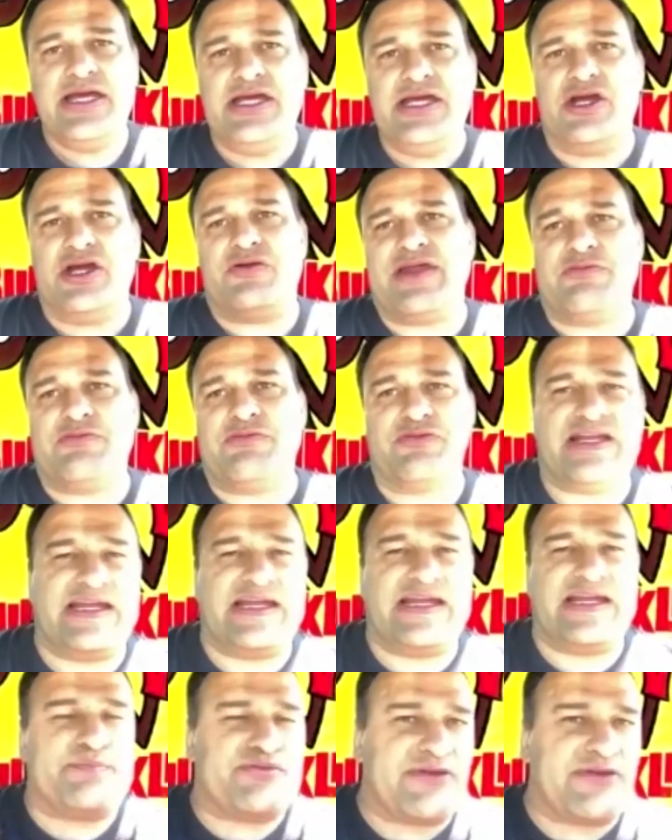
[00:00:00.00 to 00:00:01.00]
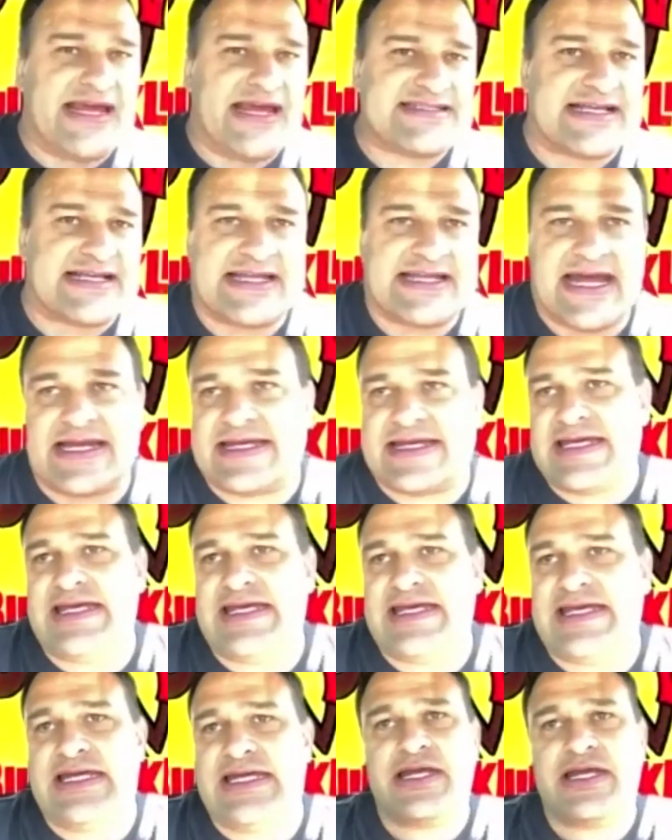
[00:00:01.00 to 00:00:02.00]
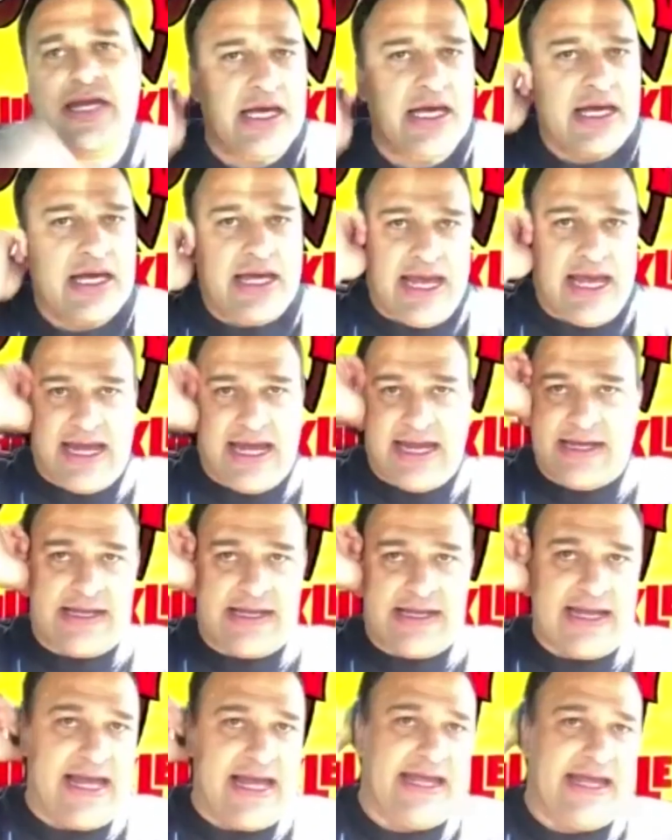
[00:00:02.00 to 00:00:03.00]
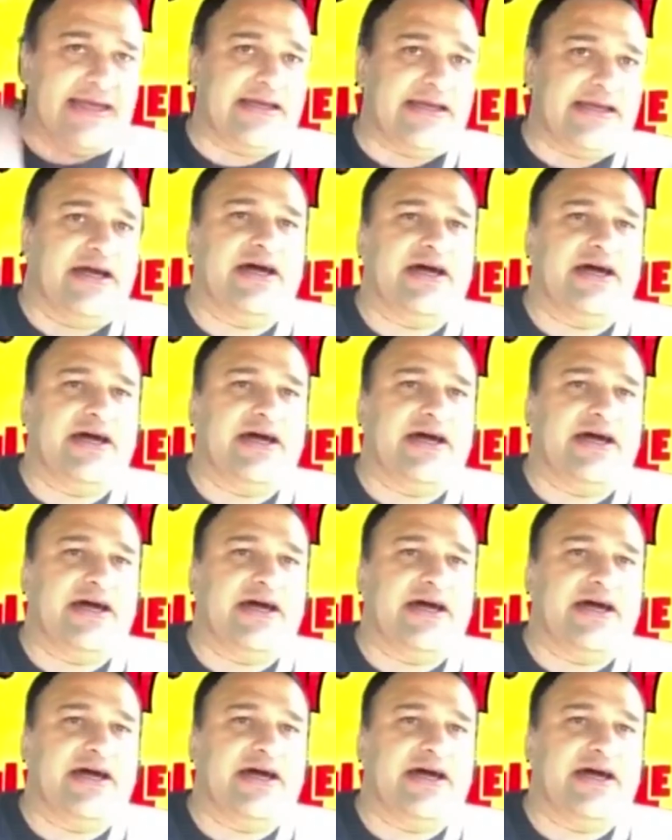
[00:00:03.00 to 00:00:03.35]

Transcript: you know, they really praise Glenn Keane and like